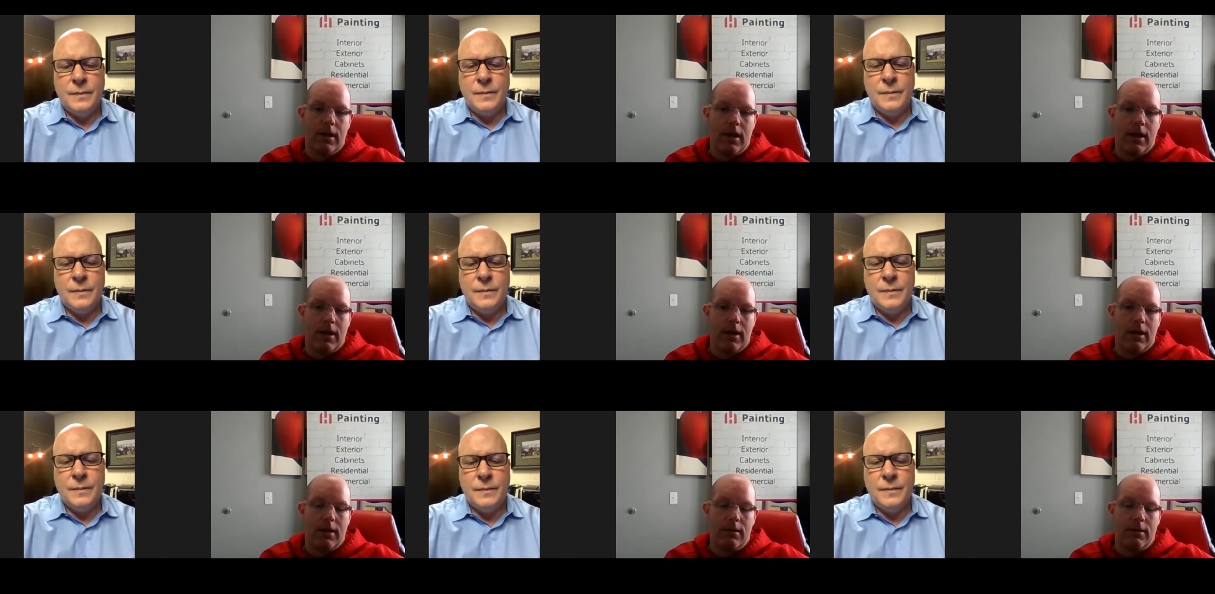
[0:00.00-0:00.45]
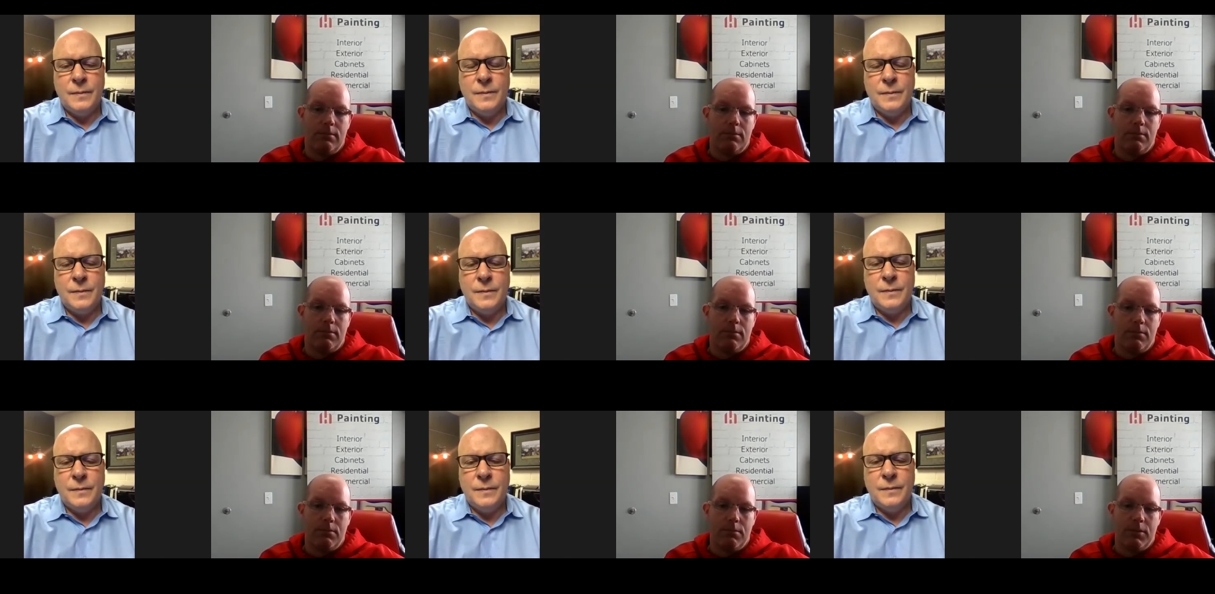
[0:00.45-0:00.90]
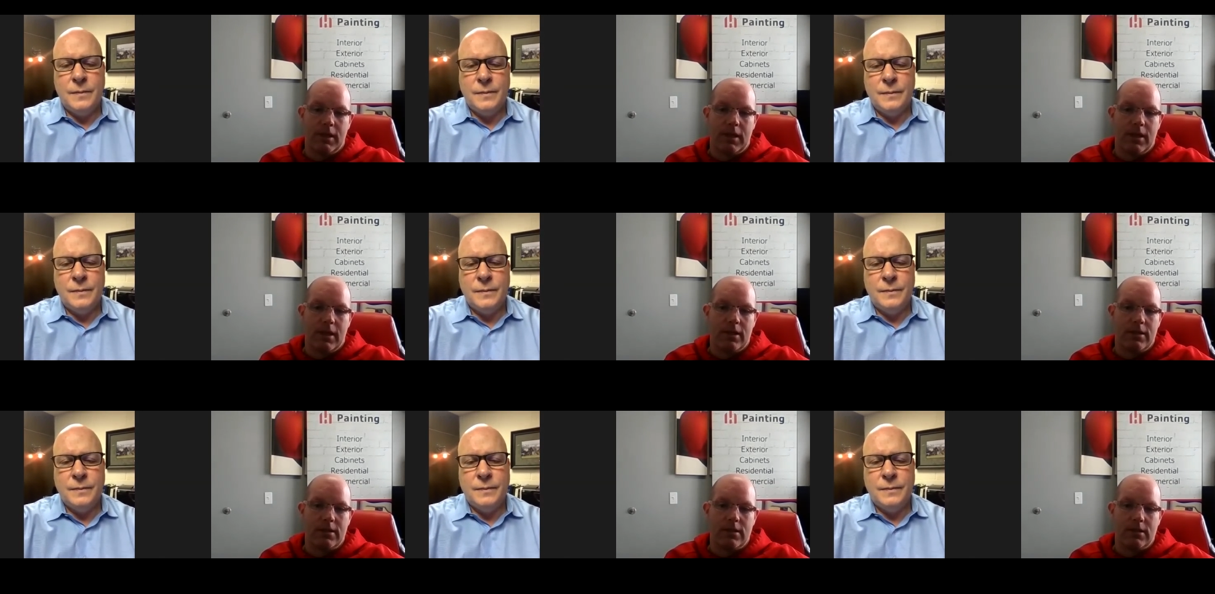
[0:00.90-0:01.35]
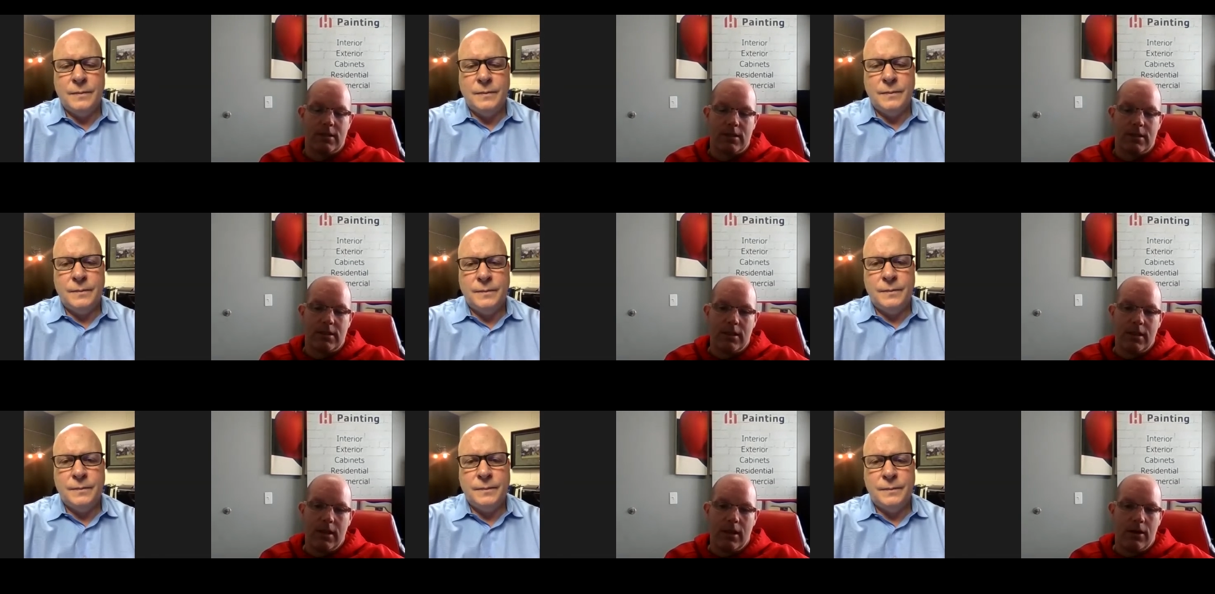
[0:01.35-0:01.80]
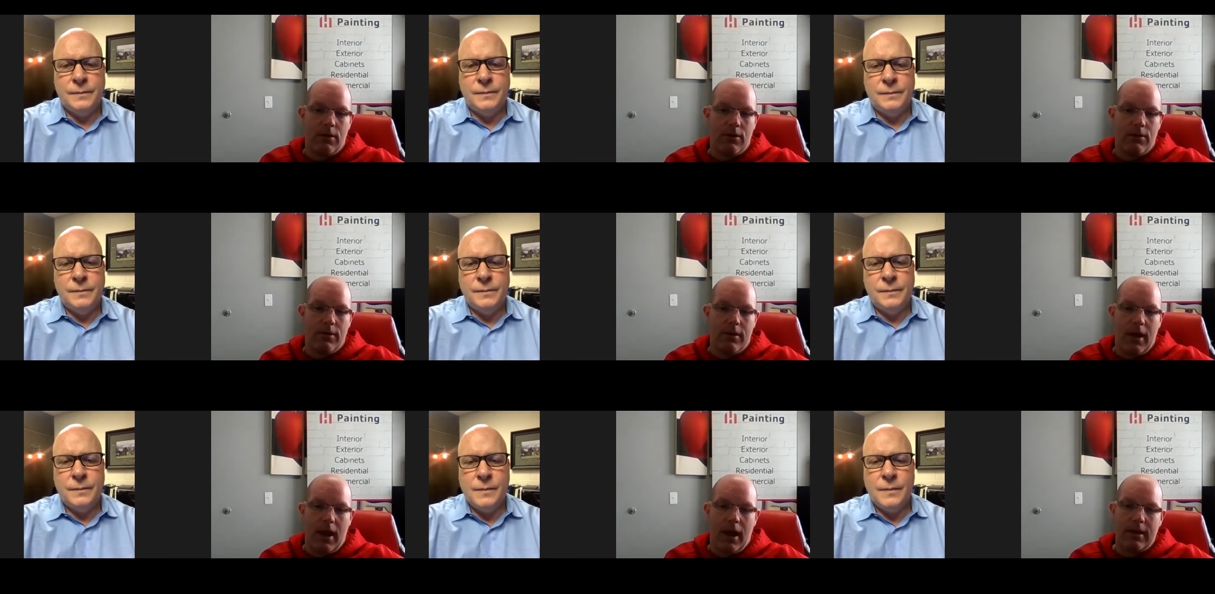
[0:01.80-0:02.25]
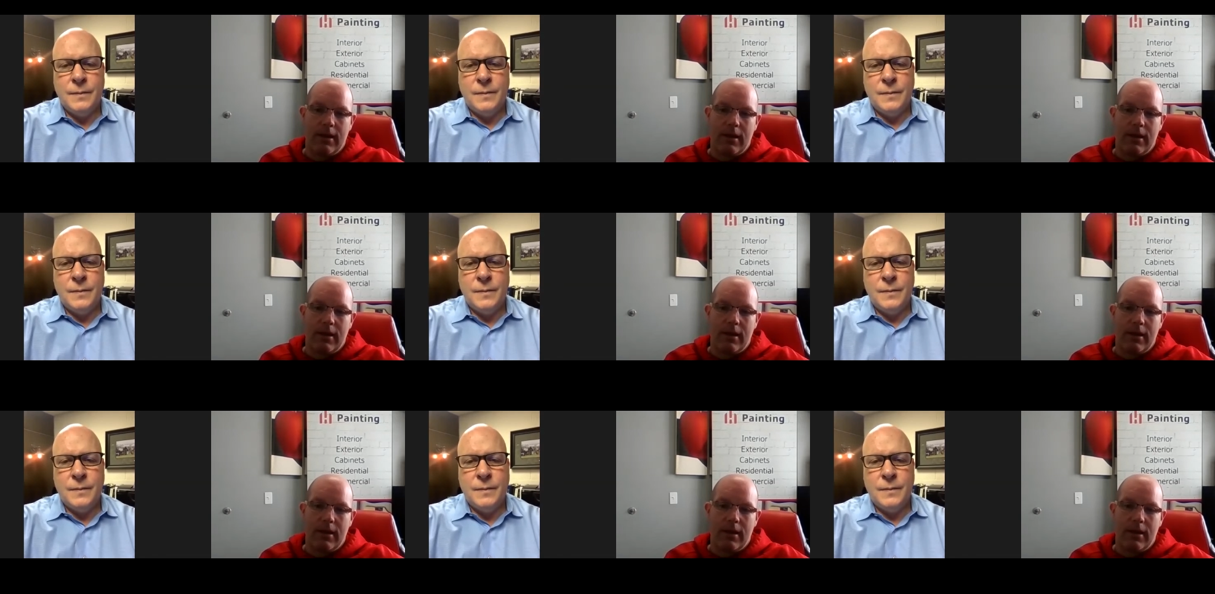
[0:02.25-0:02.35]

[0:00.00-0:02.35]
Speaker 1: um, because you know the, I,